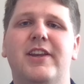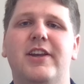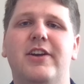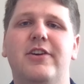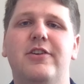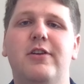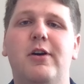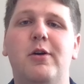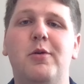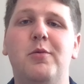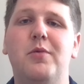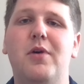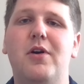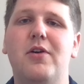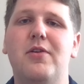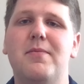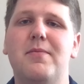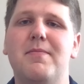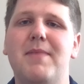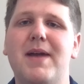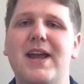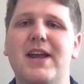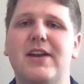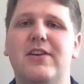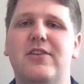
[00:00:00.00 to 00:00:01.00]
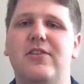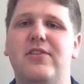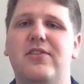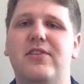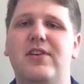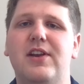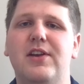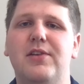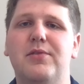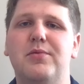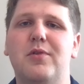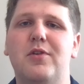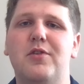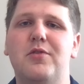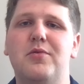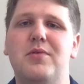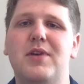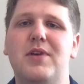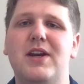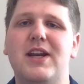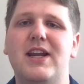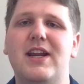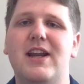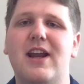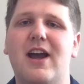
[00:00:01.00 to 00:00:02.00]
Hello and welcome back to CS
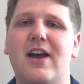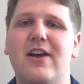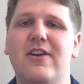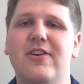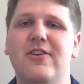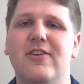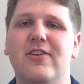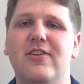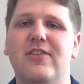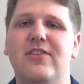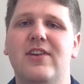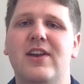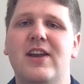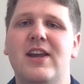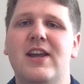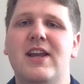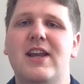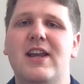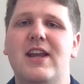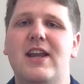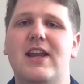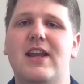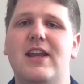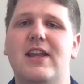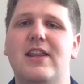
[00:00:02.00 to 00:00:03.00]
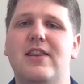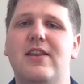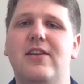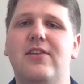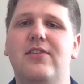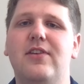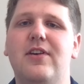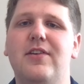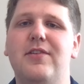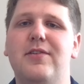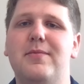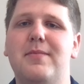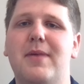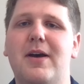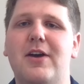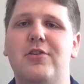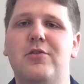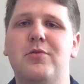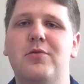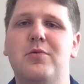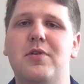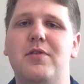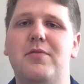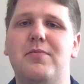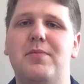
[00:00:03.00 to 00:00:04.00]
128 Honors. In this lesson module,
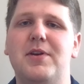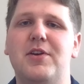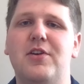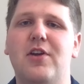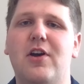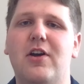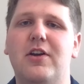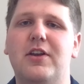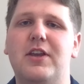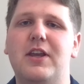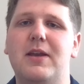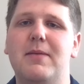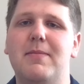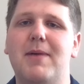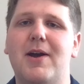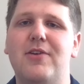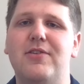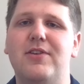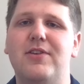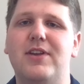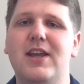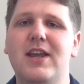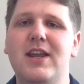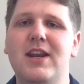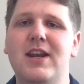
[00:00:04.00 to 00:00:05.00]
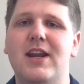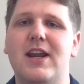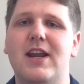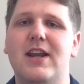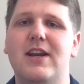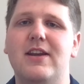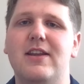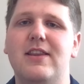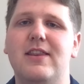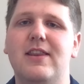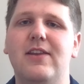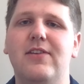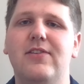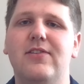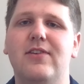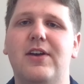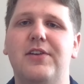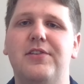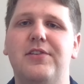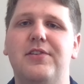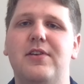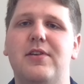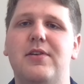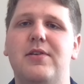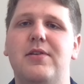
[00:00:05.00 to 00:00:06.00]
we've been talking about Git, and in this
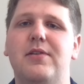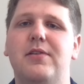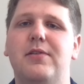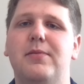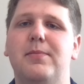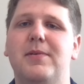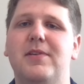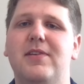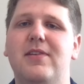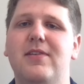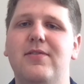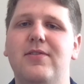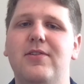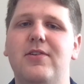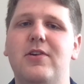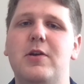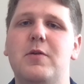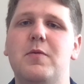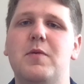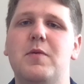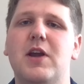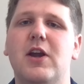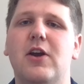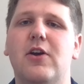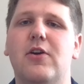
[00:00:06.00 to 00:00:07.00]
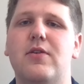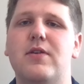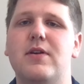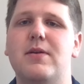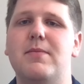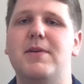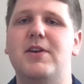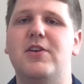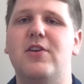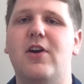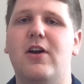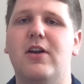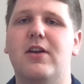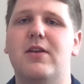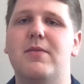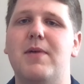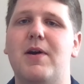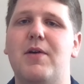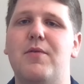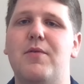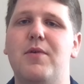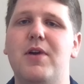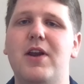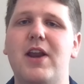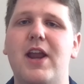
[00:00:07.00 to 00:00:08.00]
lesson specifically, we are going to be talking
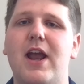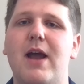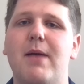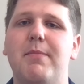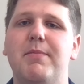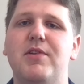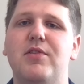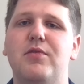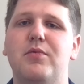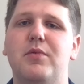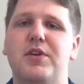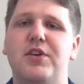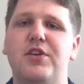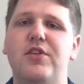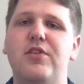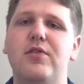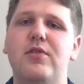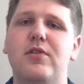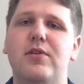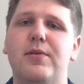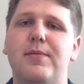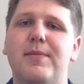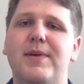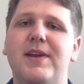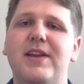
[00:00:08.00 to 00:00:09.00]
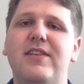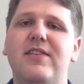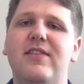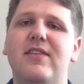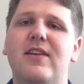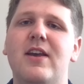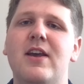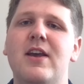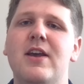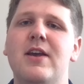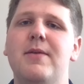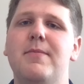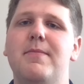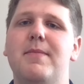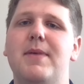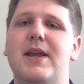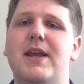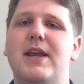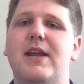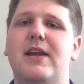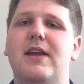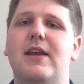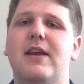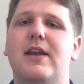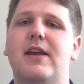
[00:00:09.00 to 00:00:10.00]
about what happens when two commits
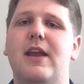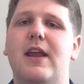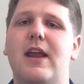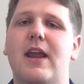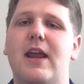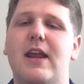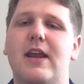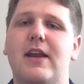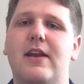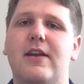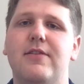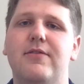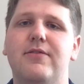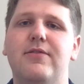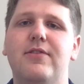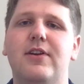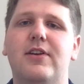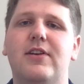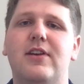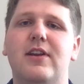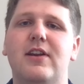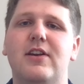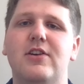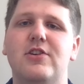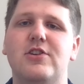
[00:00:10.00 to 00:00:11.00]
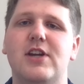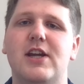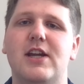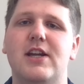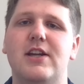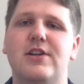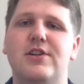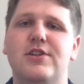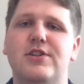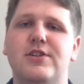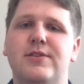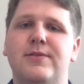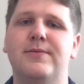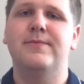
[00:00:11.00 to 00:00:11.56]
make a conflicting change.